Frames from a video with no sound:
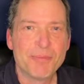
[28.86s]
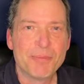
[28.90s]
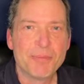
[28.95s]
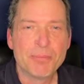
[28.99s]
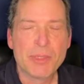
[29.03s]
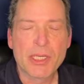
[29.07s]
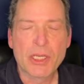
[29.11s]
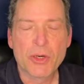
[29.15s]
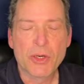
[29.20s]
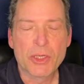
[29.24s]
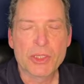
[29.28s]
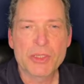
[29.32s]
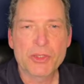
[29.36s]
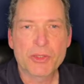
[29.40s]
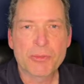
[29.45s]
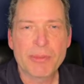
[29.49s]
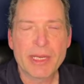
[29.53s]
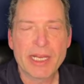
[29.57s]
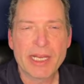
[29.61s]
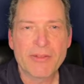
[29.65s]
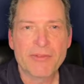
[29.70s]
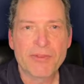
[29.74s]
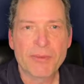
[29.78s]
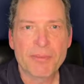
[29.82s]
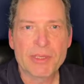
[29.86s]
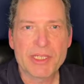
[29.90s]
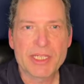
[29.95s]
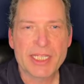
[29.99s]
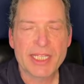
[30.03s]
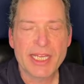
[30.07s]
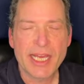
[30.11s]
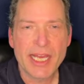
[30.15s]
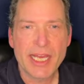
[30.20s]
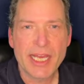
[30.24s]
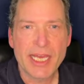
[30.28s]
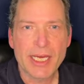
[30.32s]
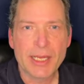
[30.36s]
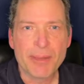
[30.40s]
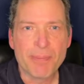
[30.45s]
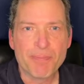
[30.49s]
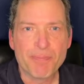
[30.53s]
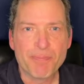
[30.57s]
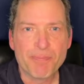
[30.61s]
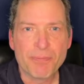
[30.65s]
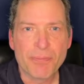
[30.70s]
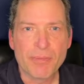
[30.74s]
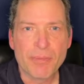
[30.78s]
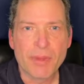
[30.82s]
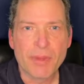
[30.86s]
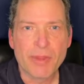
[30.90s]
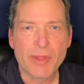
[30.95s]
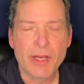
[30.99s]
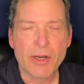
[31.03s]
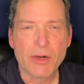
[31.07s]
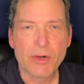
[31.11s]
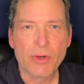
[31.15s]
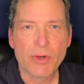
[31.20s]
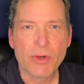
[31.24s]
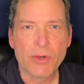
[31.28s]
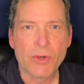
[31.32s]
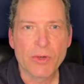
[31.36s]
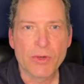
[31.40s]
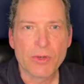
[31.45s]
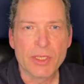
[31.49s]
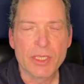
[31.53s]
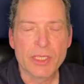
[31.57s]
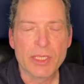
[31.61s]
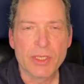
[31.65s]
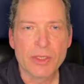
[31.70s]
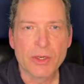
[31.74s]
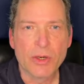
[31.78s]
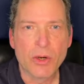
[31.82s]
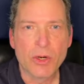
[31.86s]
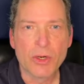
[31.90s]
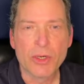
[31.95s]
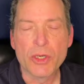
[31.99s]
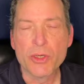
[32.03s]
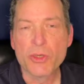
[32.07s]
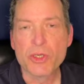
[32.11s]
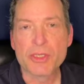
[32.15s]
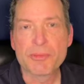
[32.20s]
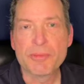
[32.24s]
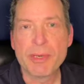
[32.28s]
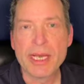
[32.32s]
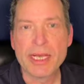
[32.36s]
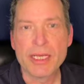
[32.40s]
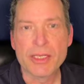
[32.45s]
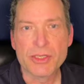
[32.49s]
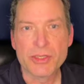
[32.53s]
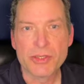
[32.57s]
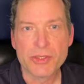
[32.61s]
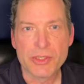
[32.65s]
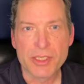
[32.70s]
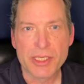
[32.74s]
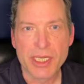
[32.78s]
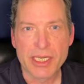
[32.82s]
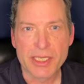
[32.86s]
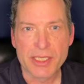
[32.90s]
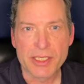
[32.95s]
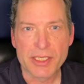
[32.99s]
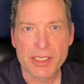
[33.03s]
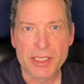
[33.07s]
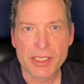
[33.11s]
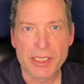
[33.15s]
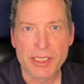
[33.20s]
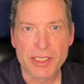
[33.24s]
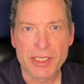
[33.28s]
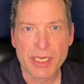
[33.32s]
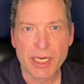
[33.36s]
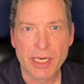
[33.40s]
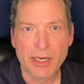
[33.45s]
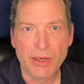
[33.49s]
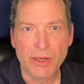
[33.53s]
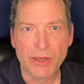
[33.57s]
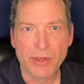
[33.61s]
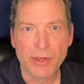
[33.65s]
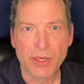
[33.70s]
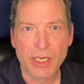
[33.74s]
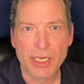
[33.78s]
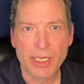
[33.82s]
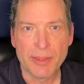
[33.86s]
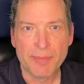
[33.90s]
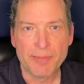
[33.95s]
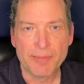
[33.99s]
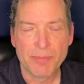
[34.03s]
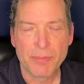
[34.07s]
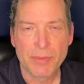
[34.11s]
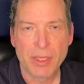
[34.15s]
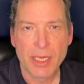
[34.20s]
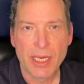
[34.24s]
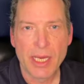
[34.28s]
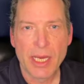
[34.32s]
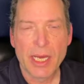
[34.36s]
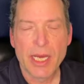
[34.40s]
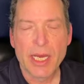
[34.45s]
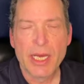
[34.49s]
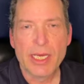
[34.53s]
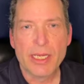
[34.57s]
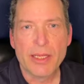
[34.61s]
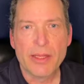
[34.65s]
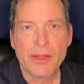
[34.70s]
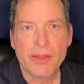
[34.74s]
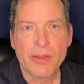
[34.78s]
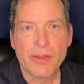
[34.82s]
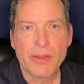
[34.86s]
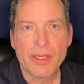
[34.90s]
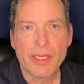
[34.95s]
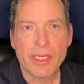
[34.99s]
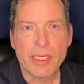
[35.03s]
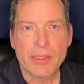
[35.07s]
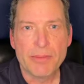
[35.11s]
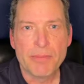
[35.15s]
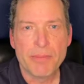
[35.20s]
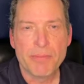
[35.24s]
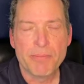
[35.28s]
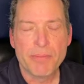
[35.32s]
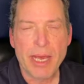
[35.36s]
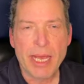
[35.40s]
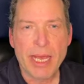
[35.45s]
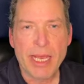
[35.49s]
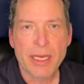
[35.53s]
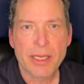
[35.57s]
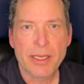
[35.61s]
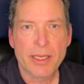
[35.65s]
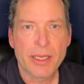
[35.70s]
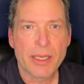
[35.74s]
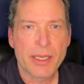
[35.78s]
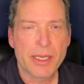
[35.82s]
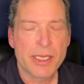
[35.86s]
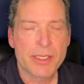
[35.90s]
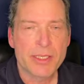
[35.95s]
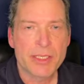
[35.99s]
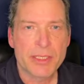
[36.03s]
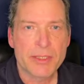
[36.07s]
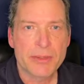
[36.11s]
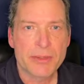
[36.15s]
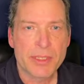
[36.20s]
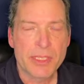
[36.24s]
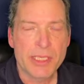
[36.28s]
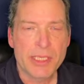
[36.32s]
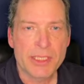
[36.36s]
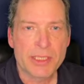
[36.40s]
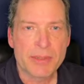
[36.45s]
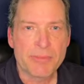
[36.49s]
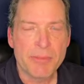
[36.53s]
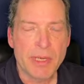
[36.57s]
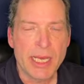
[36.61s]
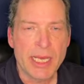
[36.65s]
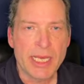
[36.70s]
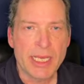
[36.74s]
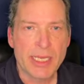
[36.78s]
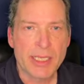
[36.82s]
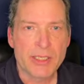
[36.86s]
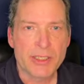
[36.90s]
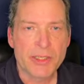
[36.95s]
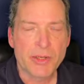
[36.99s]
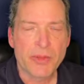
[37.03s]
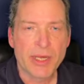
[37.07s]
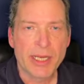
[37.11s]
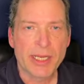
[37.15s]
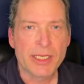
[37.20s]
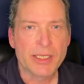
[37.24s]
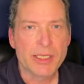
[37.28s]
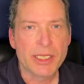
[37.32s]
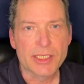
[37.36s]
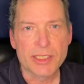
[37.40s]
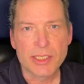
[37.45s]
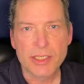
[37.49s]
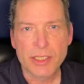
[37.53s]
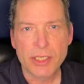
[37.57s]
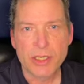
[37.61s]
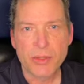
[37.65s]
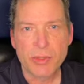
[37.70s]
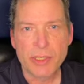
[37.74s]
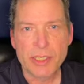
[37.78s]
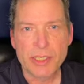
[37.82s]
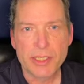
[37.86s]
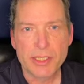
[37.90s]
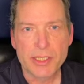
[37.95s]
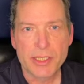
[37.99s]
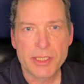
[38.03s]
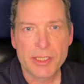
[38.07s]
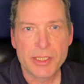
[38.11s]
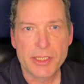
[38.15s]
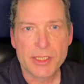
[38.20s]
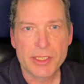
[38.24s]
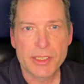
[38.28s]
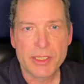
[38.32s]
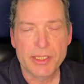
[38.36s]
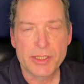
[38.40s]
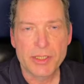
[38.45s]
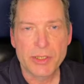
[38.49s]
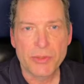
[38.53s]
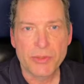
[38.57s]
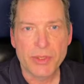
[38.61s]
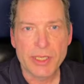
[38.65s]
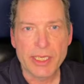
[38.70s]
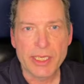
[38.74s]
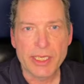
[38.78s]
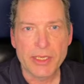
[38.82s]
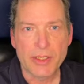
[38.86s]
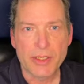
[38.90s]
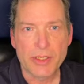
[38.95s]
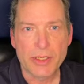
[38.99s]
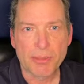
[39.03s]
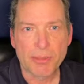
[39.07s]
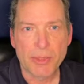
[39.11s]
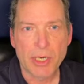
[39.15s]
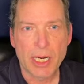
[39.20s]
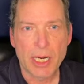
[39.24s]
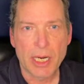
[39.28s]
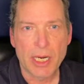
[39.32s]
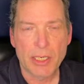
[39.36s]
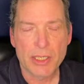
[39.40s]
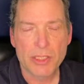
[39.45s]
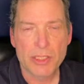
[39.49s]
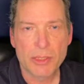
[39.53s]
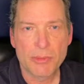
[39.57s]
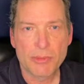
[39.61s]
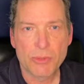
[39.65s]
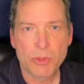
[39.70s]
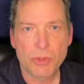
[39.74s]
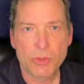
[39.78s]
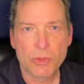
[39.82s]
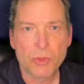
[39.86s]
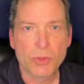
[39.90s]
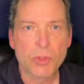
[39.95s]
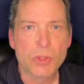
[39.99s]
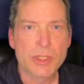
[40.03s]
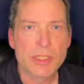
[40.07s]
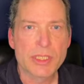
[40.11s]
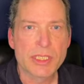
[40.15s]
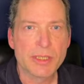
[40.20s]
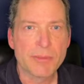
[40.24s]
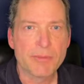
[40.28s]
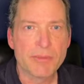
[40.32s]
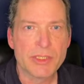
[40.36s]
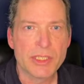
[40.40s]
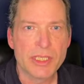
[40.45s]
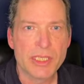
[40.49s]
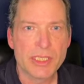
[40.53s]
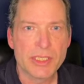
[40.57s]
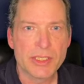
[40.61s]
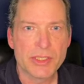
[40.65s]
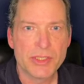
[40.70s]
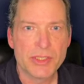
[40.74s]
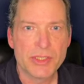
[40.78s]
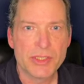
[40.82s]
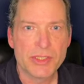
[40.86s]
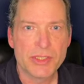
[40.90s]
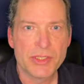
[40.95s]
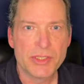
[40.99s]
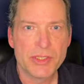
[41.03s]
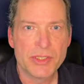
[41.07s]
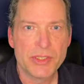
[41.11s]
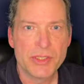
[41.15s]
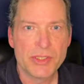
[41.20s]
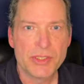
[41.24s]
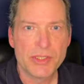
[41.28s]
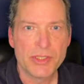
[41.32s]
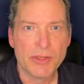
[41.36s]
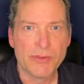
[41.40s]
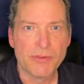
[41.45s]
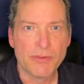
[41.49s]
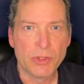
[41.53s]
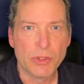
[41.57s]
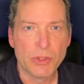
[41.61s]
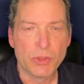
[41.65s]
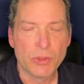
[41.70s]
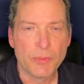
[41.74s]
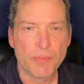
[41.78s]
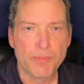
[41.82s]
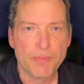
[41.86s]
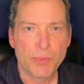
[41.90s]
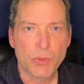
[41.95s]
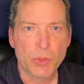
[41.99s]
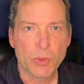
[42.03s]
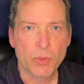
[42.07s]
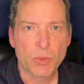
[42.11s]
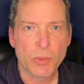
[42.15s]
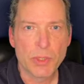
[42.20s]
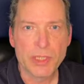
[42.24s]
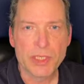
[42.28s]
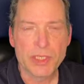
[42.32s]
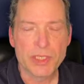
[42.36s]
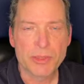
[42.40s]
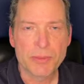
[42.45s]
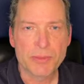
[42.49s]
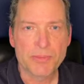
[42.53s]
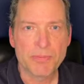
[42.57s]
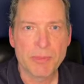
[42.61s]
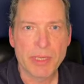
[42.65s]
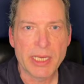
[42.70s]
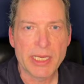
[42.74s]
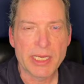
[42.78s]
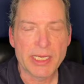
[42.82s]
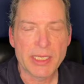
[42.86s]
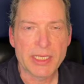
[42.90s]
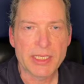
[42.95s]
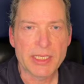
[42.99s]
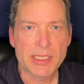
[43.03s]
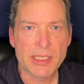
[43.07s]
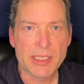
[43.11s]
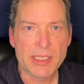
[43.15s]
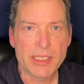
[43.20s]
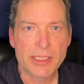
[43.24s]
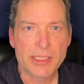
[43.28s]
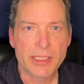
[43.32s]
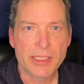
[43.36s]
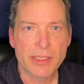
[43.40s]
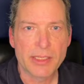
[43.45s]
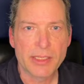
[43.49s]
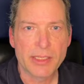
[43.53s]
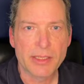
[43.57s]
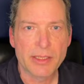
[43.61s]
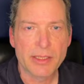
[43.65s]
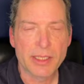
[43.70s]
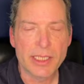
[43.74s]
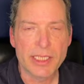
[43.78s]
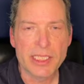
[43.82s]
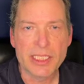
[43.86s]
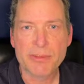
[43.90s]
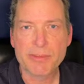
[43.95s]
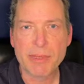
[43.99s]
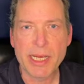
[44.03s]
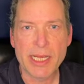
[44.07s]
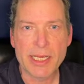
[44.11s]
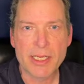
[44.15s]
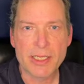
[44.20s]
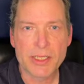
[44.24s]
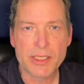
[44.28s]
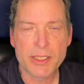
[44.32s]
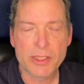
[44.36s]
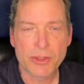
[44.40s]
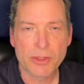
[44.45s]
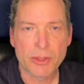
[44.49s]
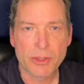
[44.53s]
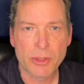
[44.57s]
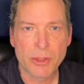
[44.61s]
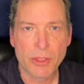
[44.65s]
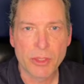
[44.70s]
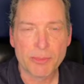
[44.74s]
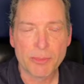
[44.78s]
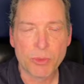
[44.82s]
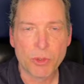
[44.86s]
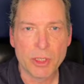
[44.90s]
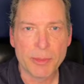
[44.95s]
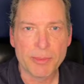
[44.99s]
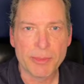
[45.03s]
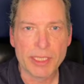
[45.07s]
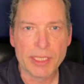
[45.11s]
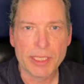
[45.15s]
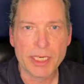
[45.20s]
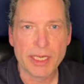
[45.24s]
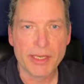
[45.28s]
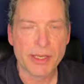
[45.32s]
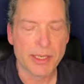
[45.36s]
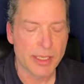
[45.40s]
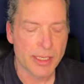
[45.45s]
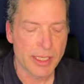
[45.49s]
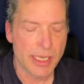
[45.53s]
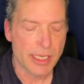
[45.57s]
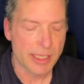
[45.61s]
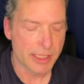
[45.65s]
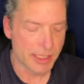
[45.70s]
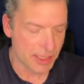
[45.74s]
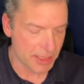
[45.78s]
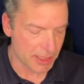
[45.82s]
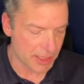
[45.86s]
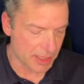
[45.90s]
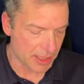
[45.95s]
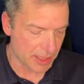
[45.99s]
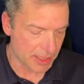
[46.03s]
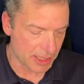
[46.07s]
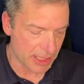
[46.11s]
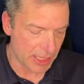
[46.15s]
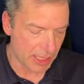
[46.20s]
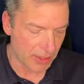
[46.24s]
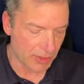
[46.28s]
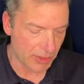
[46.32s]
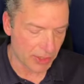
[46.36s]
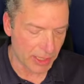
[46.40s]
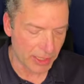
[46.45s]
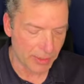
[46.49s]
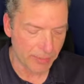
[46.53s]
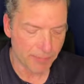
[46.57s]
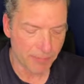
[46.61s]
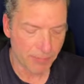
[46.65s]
Because they're made from the scan, there are no spacers necessary. The band is made so that it doesn't go into the interproximal or subgingival, which makes the spacer appointment unnecessary.